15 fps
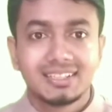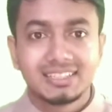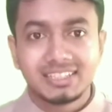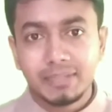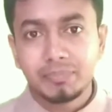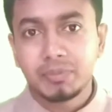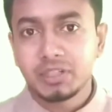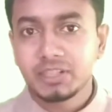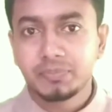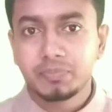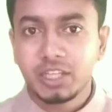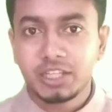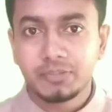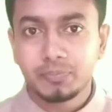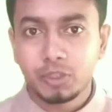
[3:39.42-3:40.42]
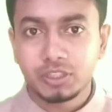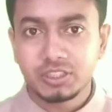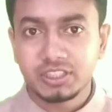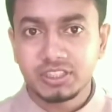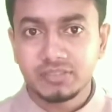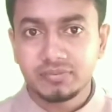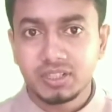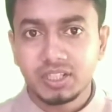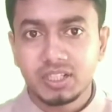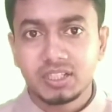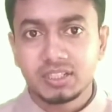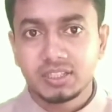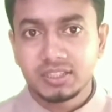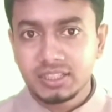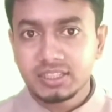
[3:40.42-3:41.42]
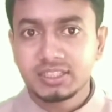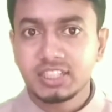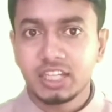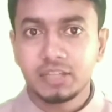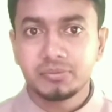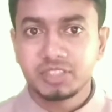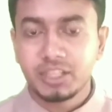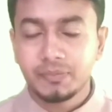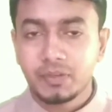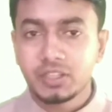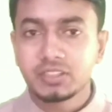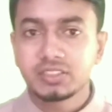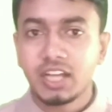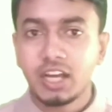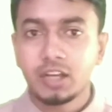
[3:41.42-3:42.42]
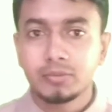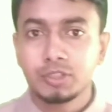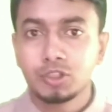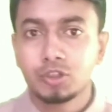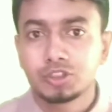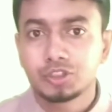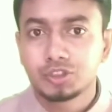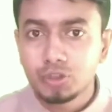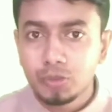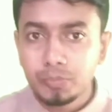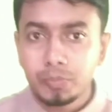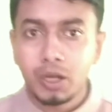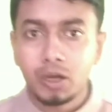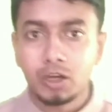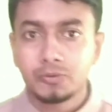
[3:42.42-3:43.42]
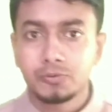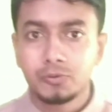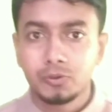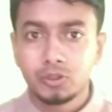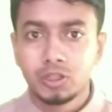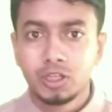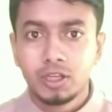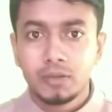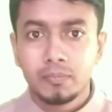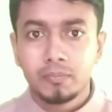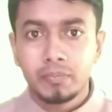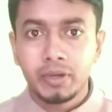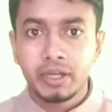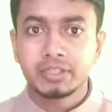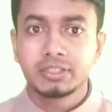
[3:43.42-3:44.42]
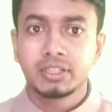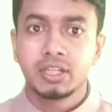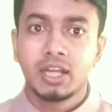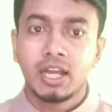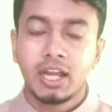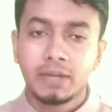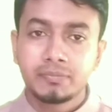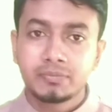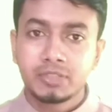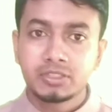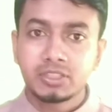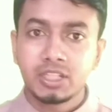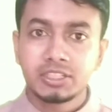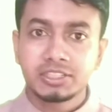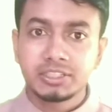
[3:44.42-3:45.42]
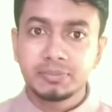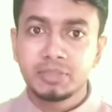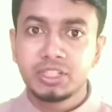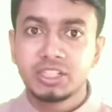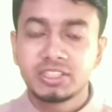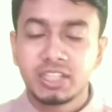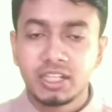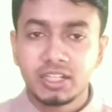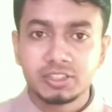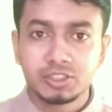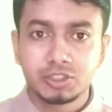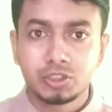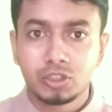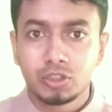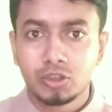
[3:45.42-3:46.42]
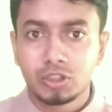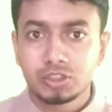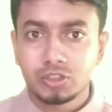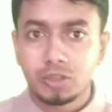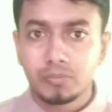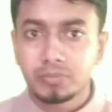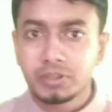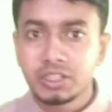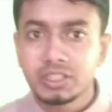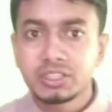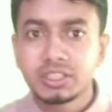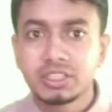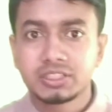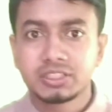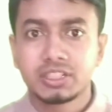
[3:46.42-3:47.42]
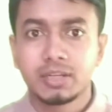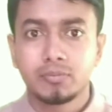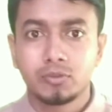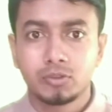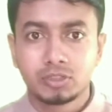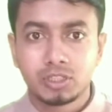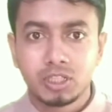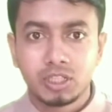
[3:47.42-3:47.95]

Japan replied positive. This time Japan's army was so powerful, but after the demilitarization was completely established,